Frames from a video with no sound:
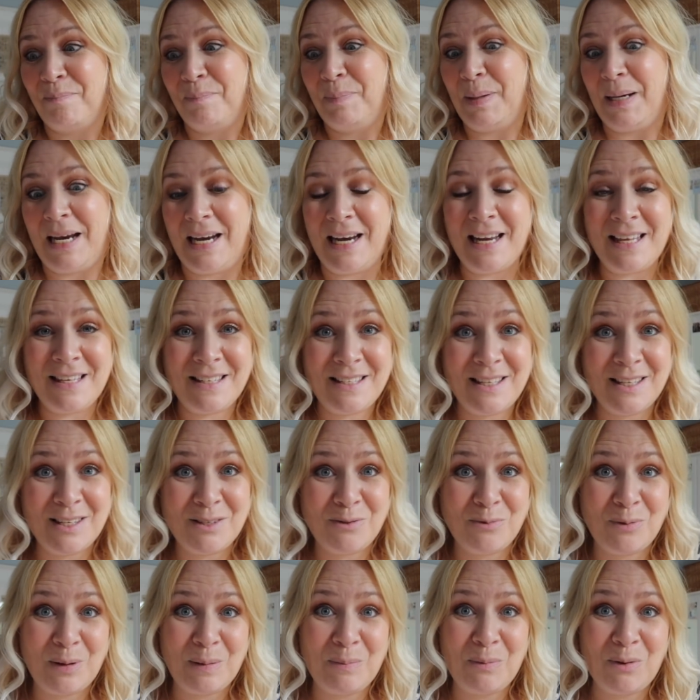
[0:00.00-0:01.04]
been in it
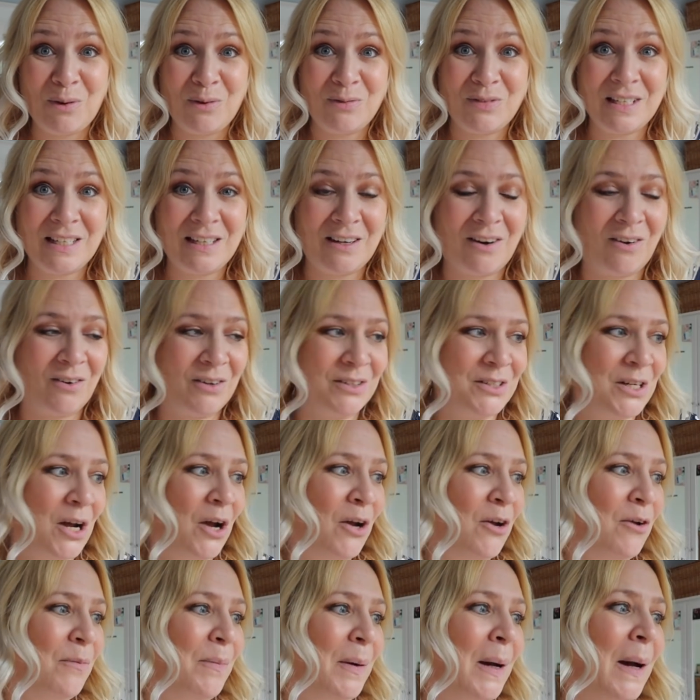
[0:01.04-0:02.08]
since we moved in
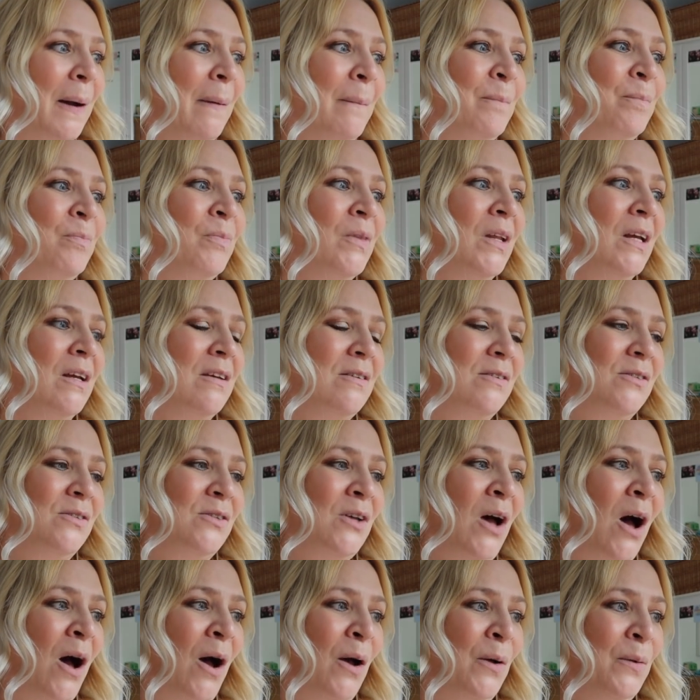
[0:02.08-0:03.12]
October.
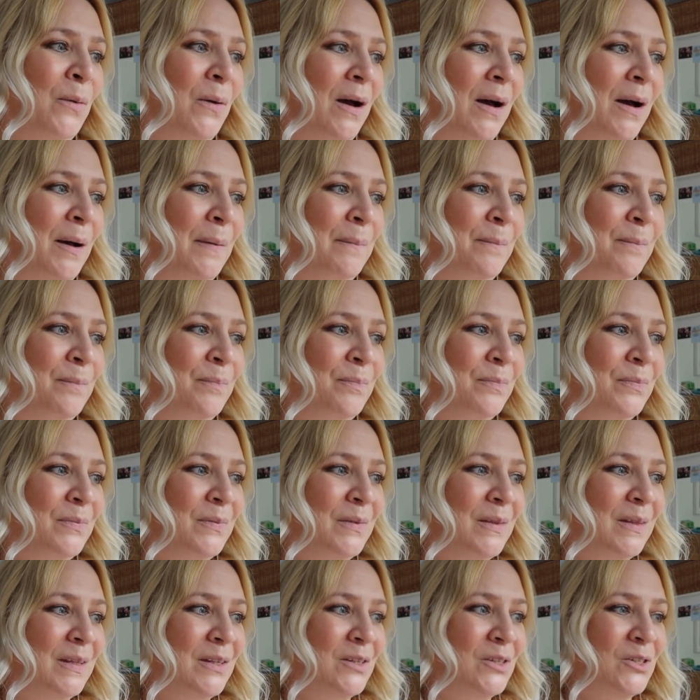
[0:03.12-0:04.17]
So
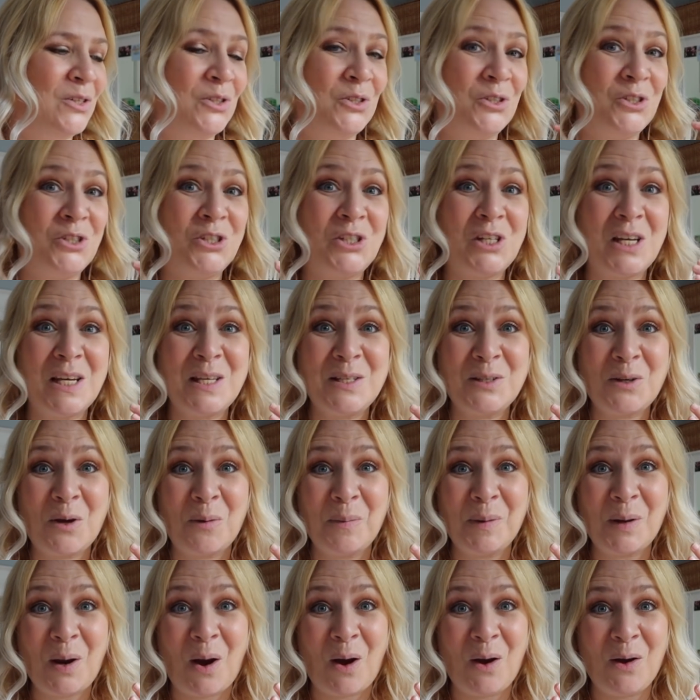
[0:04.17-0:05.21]
she's
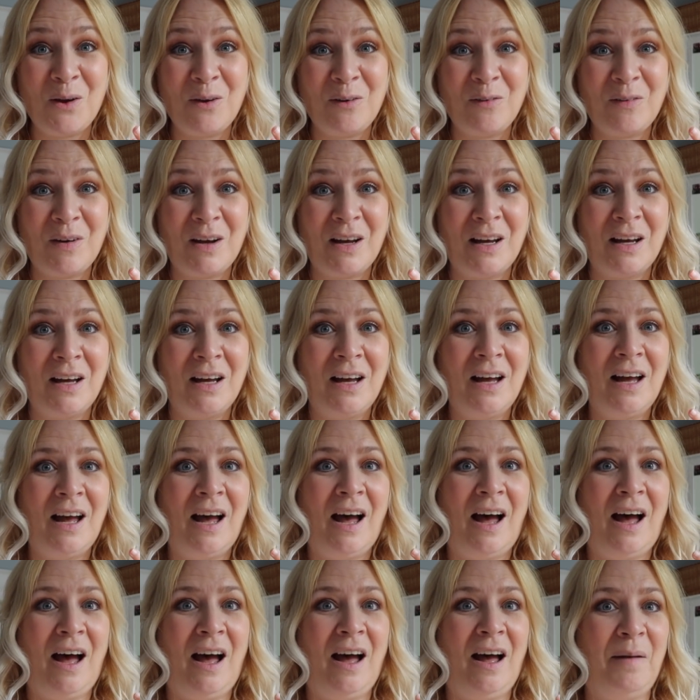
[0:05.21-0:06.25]
coming over.
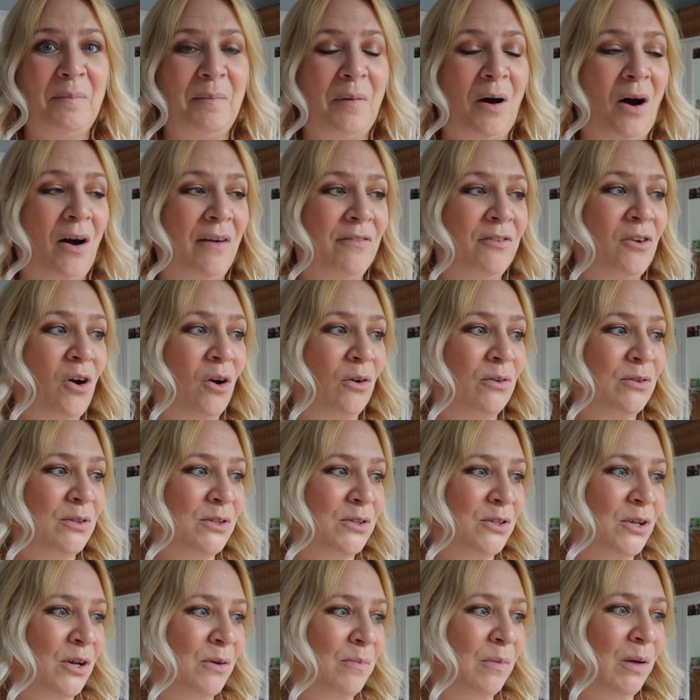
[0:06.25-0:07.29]
I've got
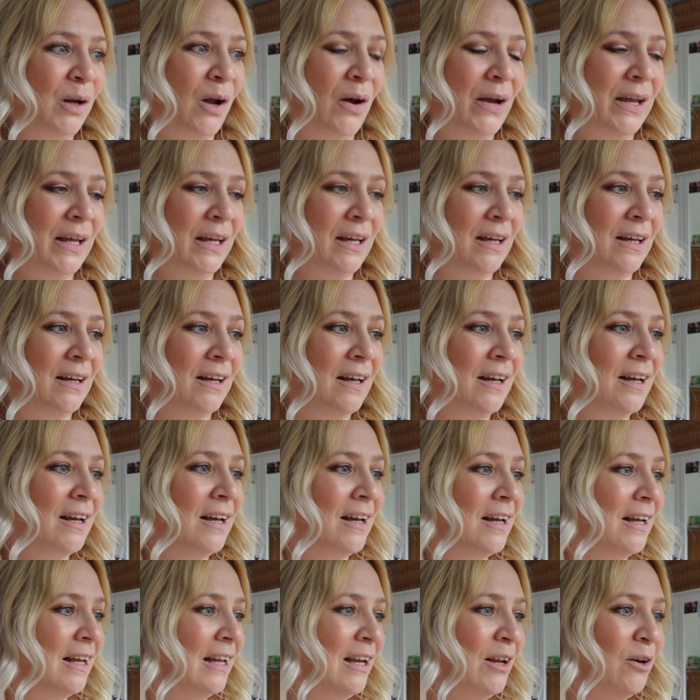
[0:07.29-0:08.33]
some like
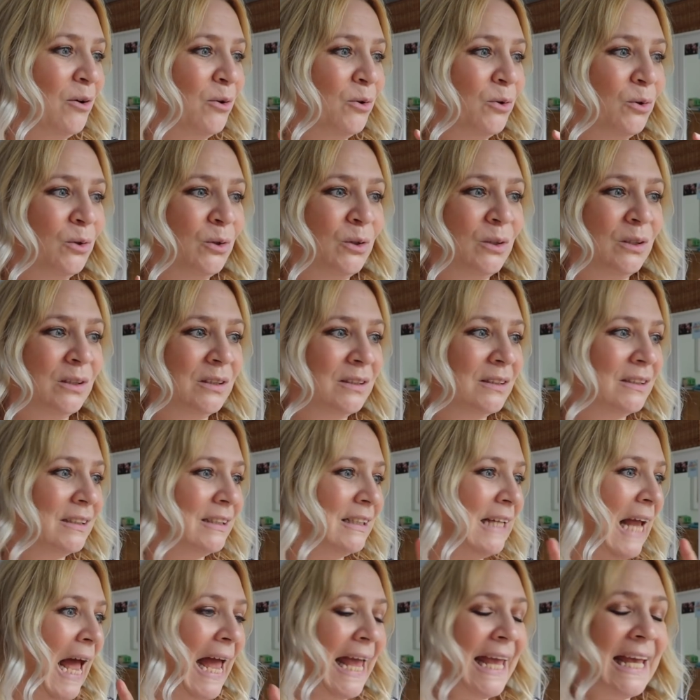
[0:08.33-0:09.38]
little
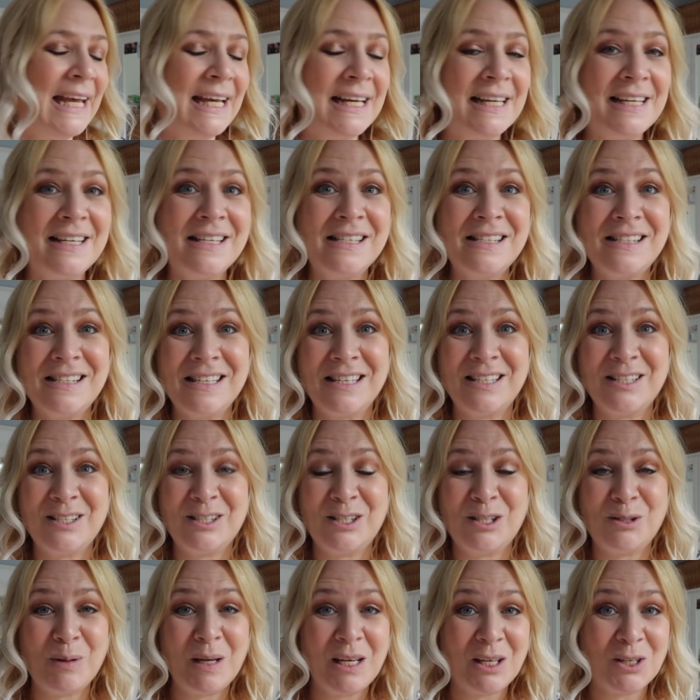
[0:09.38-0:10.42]
cakes and
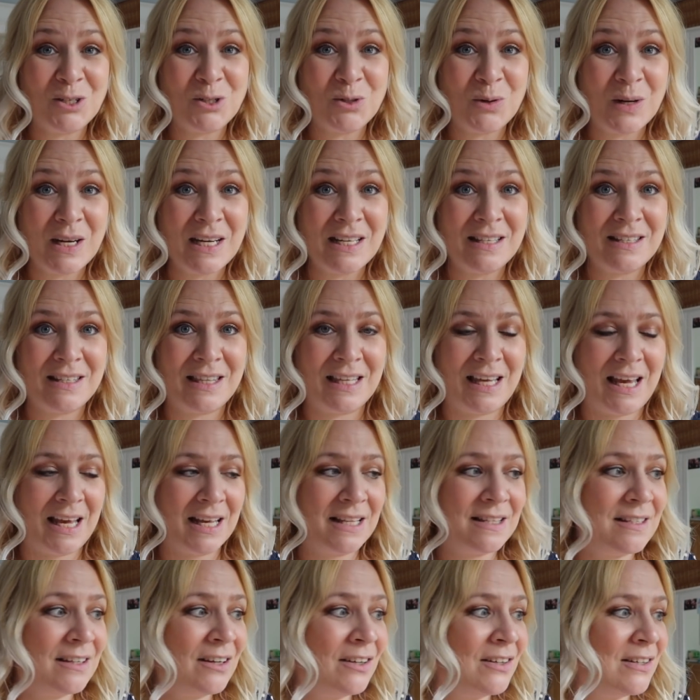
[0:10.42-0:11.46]
sweet treats. The
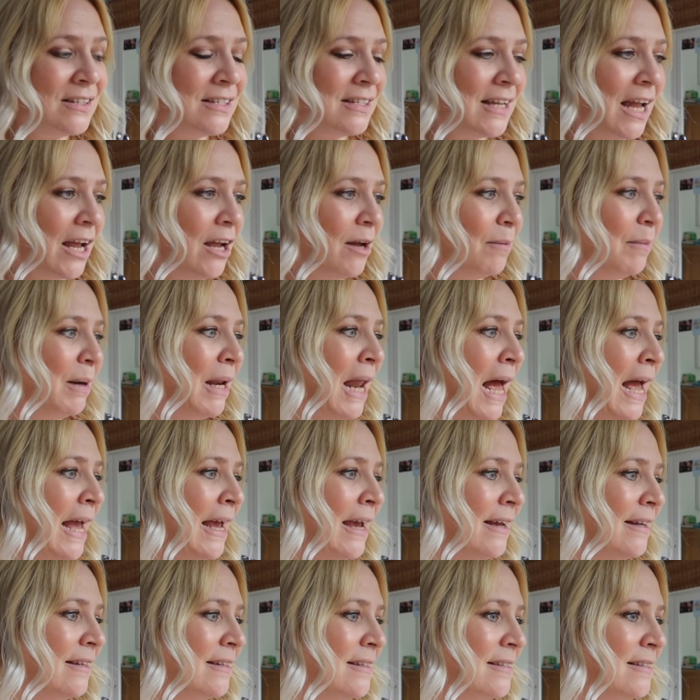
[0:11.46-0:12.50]
kids are going to stay up
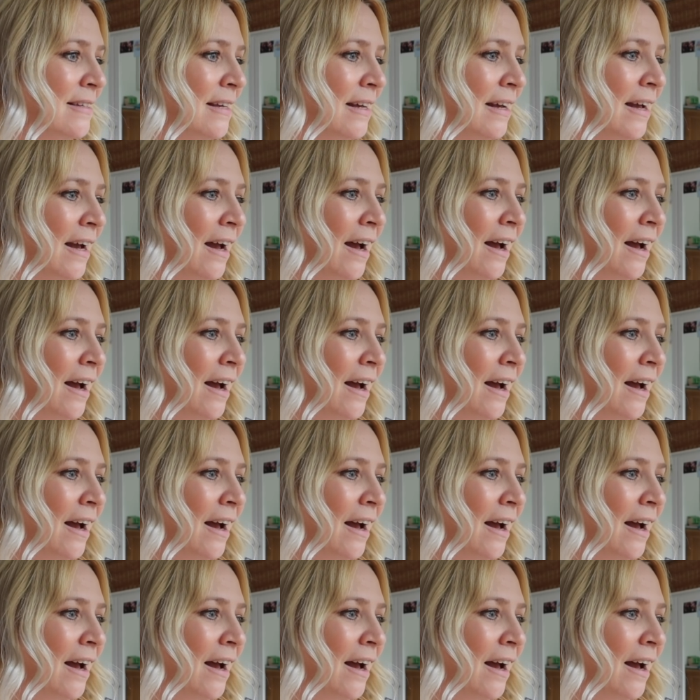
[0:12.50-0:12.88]
late,